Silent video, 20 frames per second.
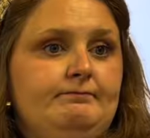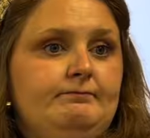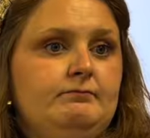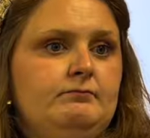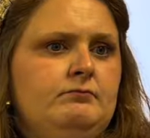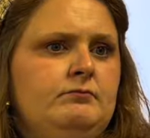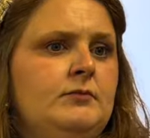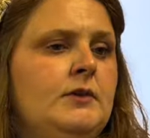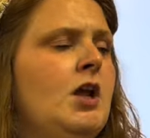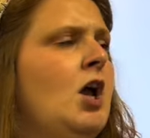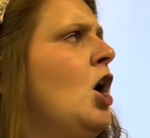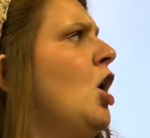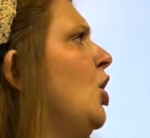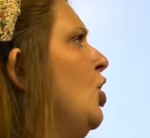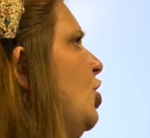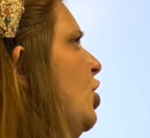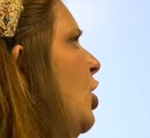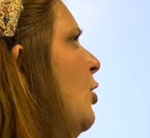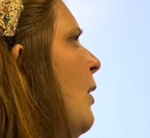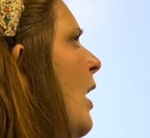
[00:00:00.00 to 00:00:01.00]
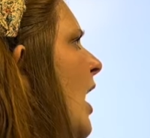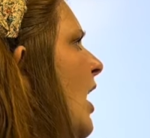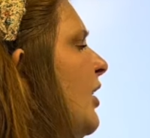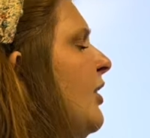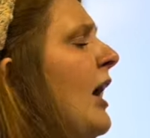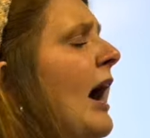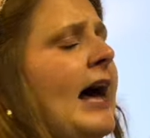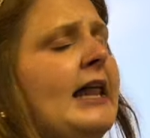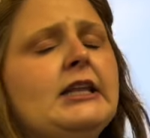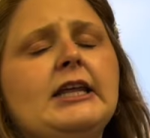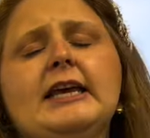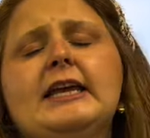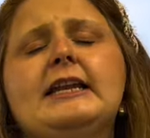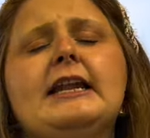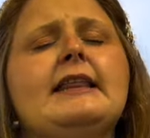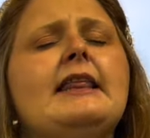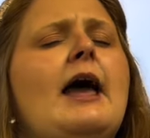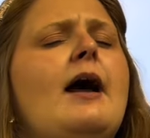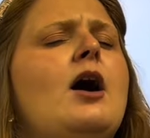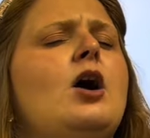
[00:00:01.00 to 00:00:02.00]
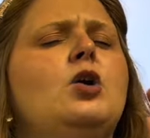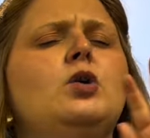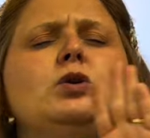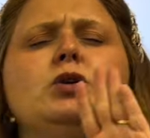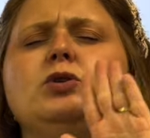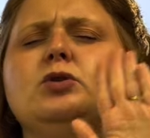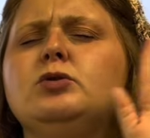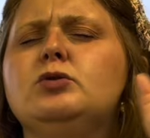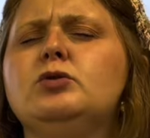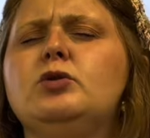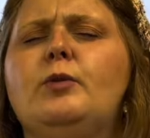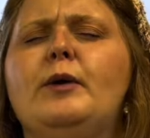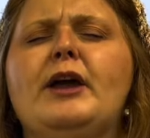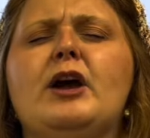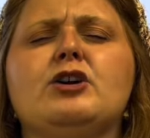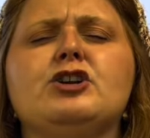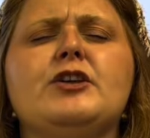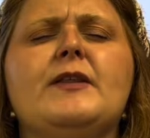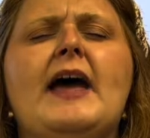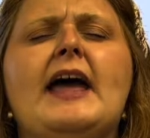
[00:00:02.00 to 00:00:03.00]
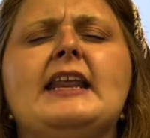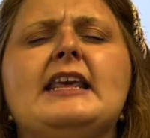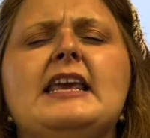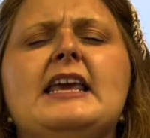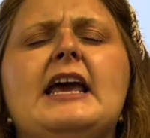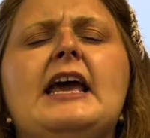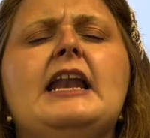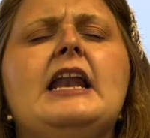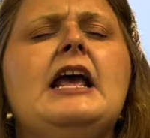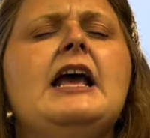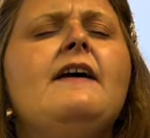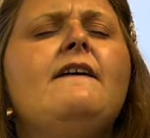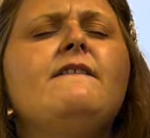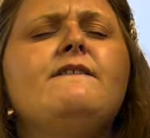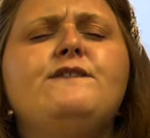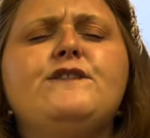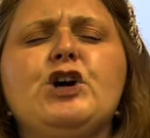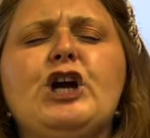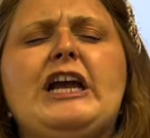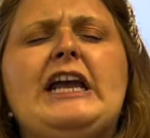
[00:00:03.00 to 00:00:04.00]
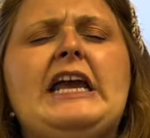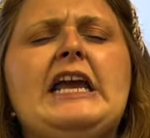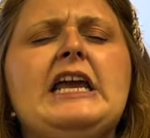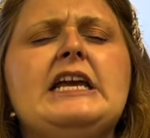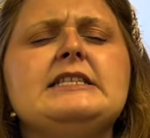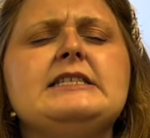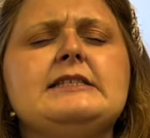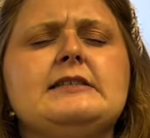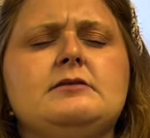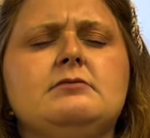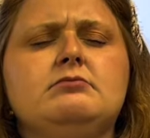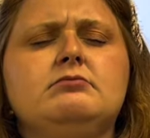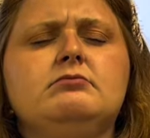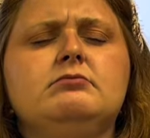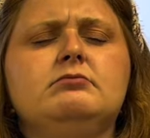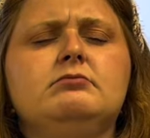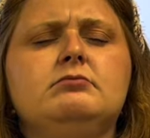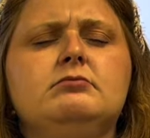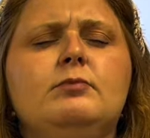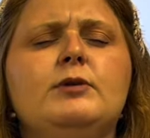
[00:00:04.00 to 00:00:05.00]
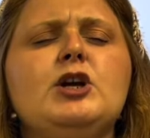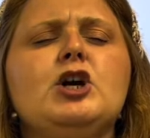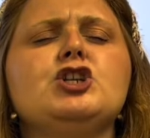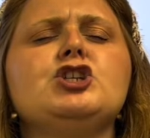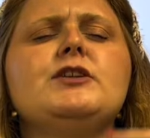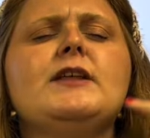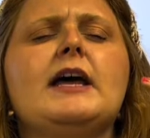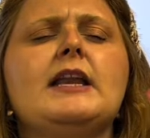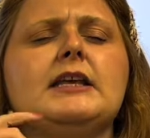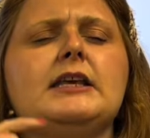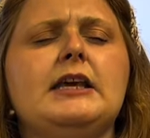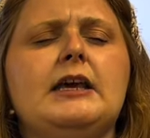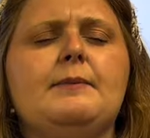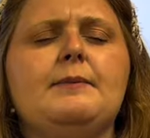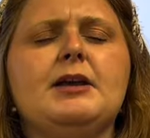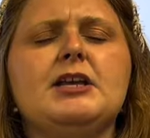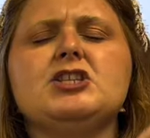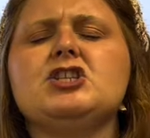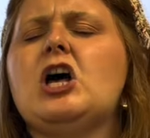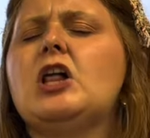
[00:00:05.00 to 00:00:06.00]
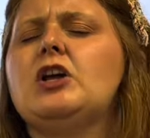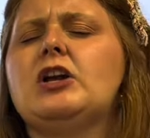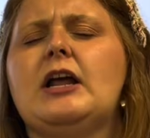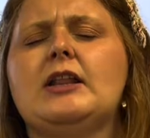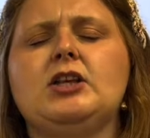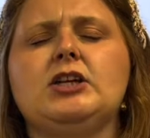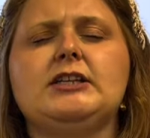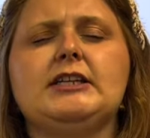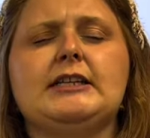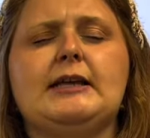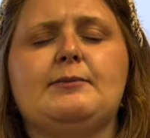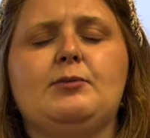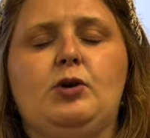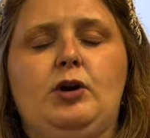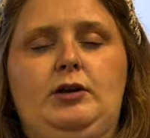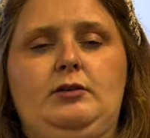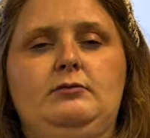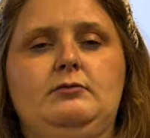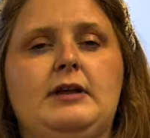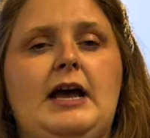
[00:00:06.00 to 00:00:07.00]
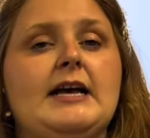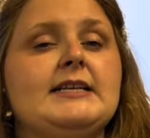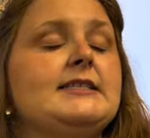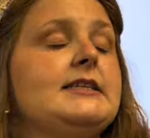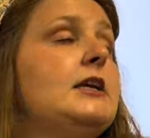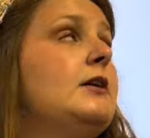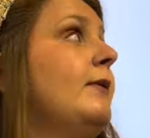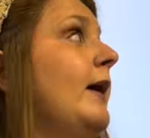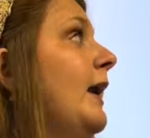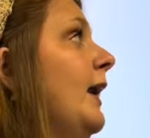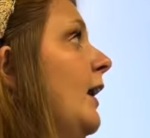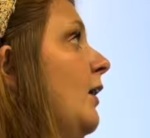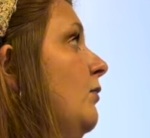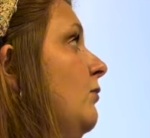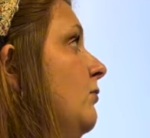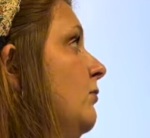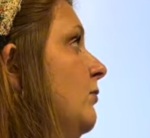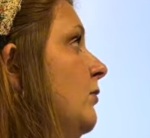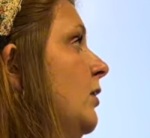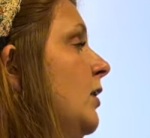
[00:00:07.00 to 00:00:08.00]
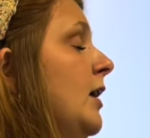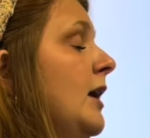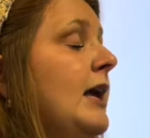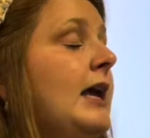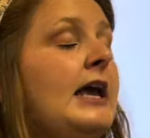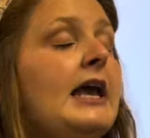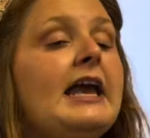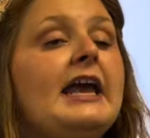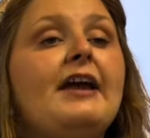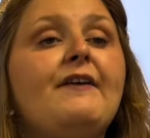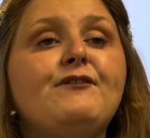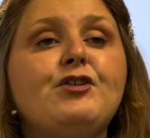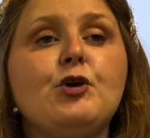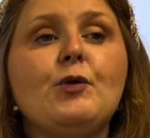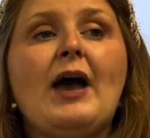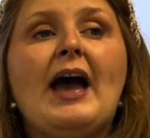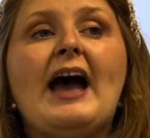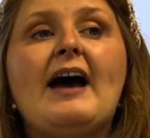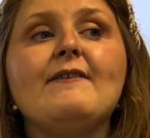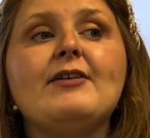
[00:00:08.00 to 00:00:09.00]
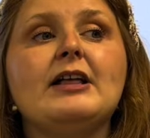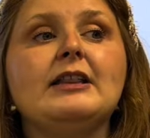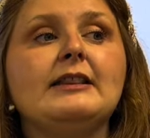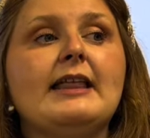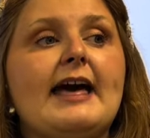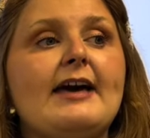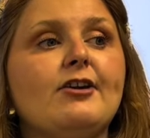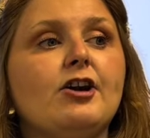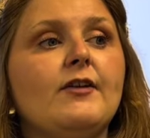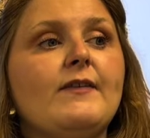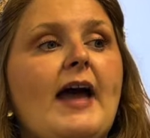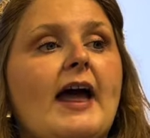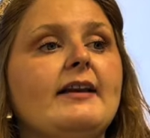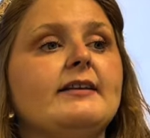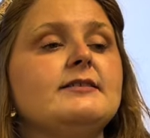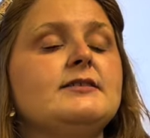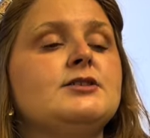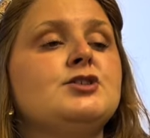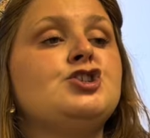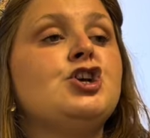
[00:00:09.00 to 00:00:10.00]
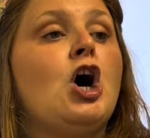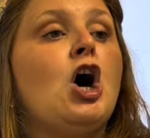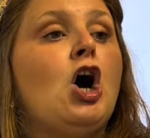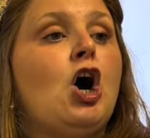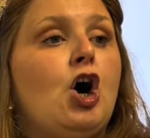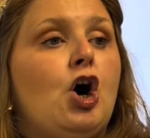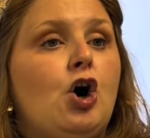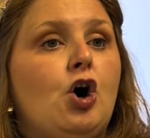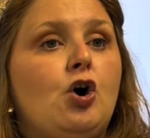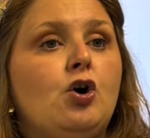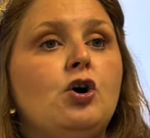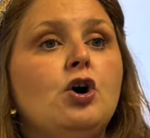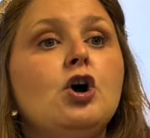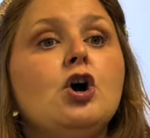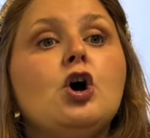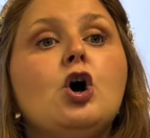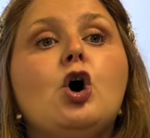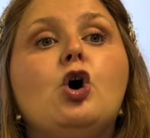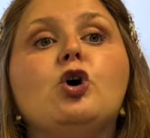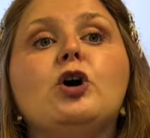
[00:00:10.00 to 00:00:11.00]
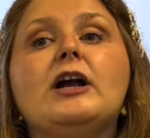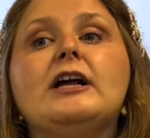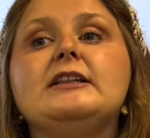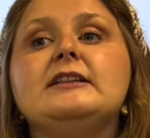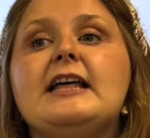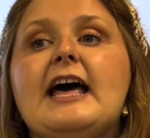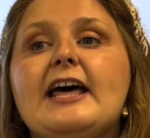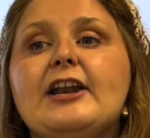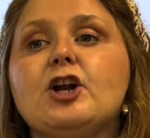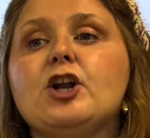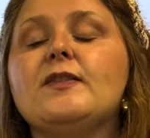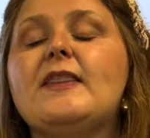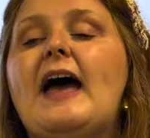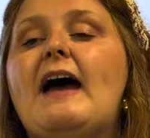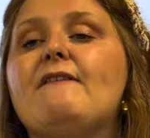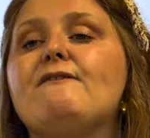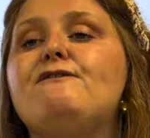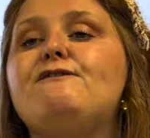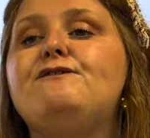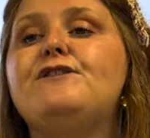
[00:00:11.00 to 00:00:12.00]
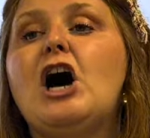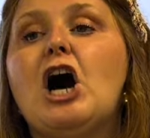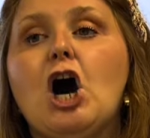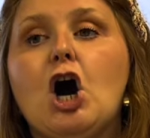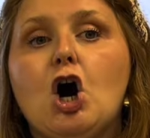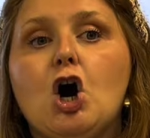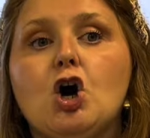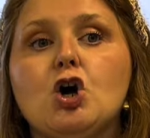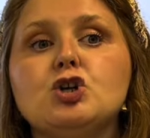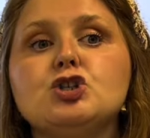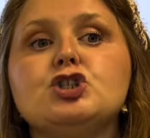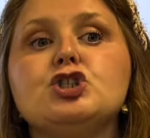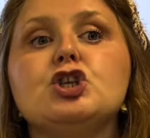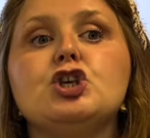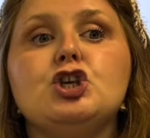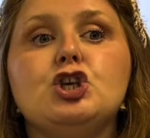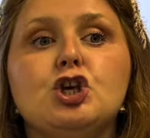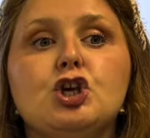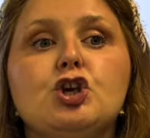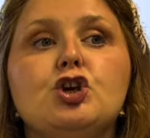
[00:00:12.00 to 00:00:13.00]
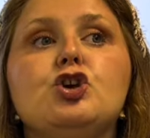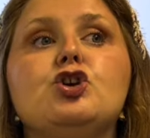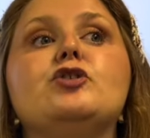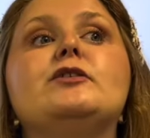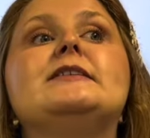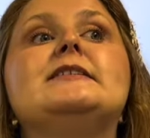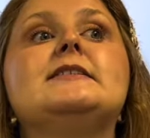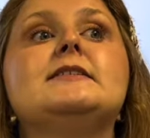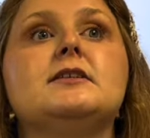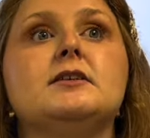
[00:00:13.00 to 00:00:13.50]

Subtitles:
You are not looking at that. Oh, we're going to do that again. Freeze. We're going to do that again because y'all are not looking at that board. I see it right now. If you have a letter that is tall or a letter that falls, use